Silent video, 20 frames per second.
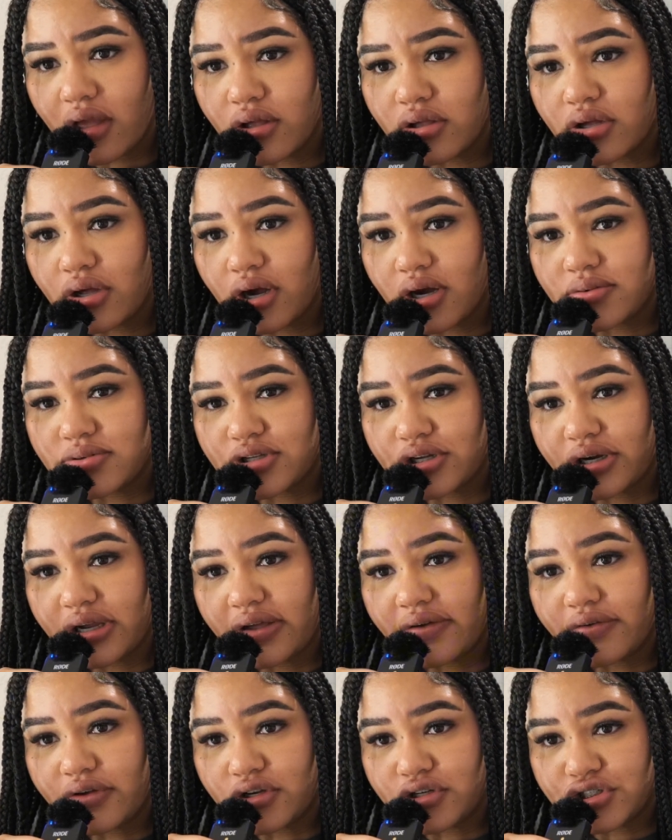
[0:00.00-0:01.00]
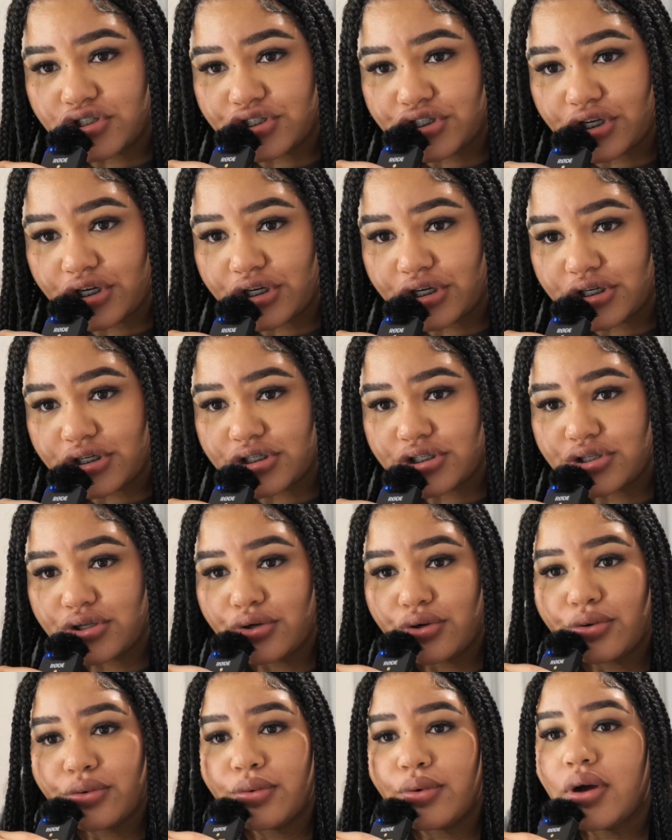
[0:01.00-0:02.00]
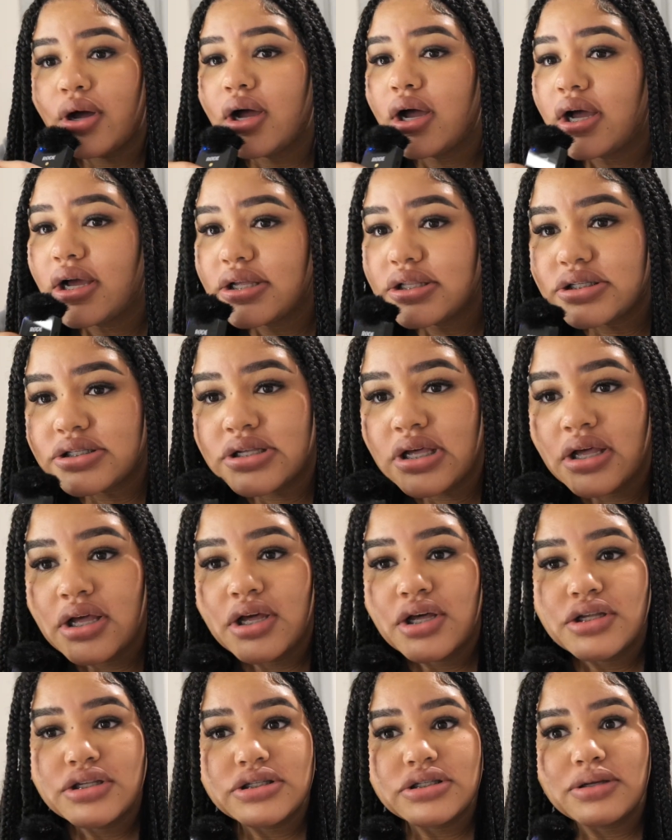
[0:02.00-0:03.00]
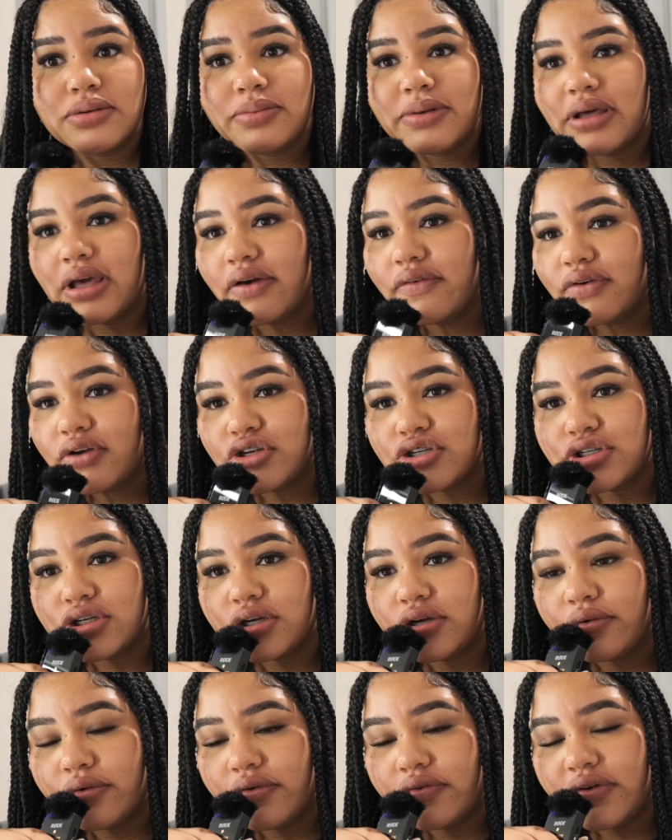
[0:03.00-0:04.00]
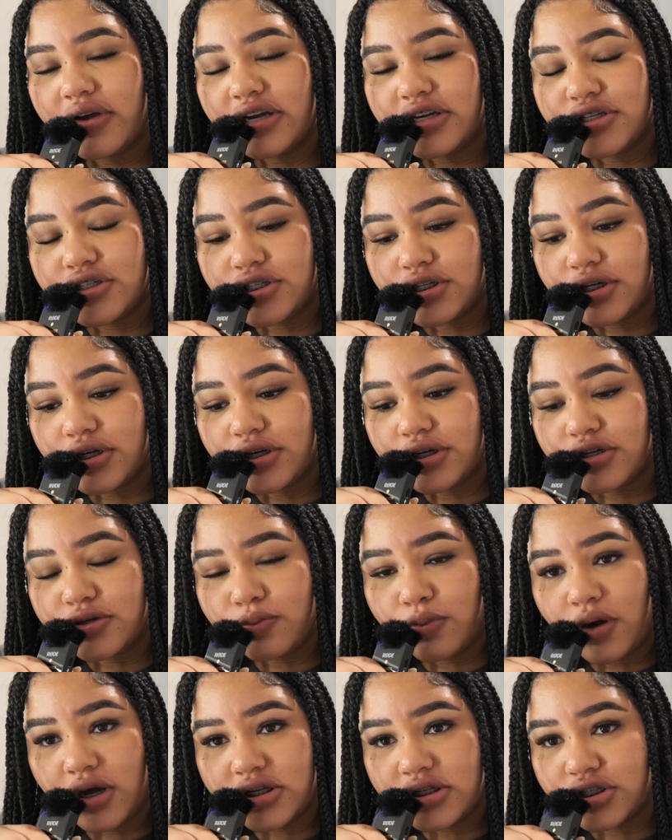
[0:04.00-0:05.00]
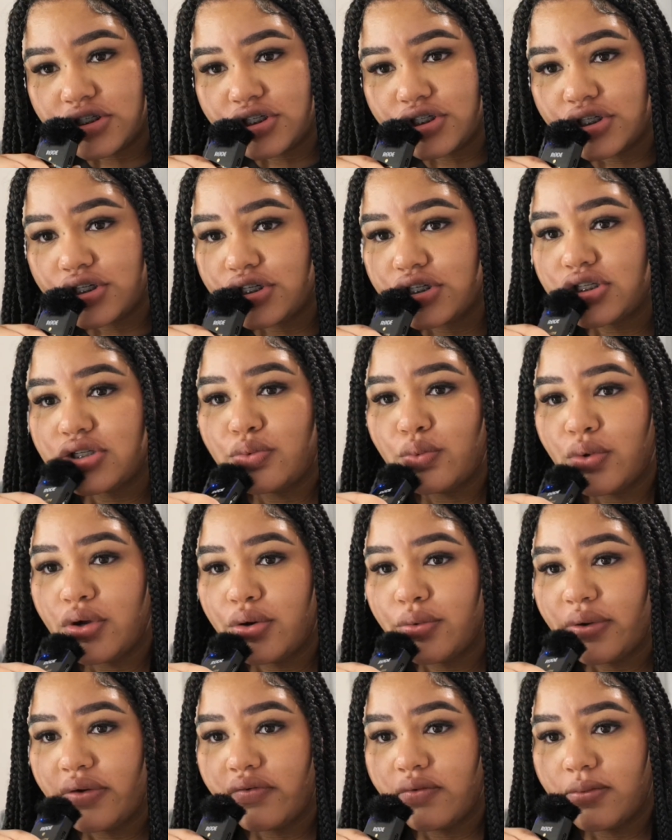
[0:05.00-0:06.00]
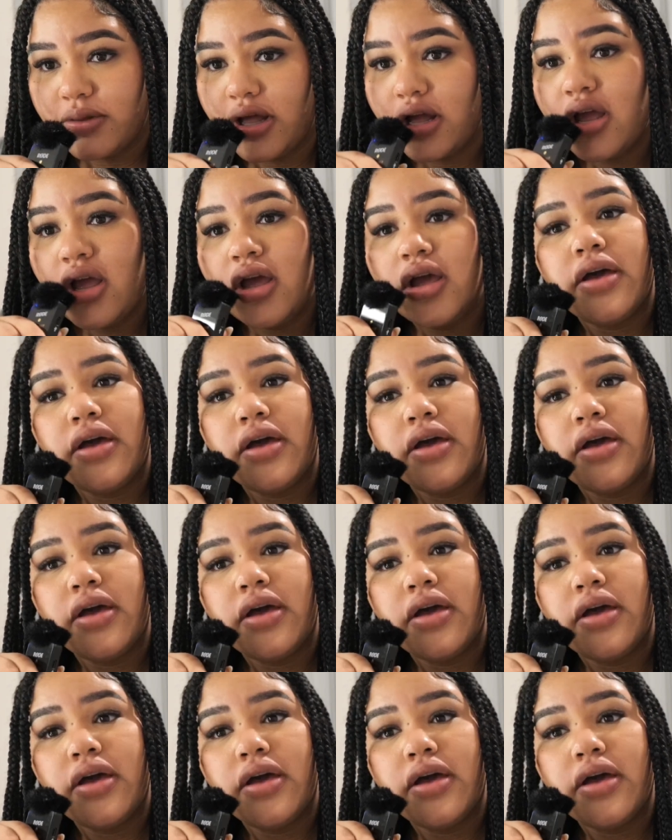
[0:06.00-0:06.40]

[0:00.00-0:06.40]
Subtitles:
carbs that are heavy on sugars. You don't want to be heavy on sugar, refined sugars, processed sugars. Run away from that.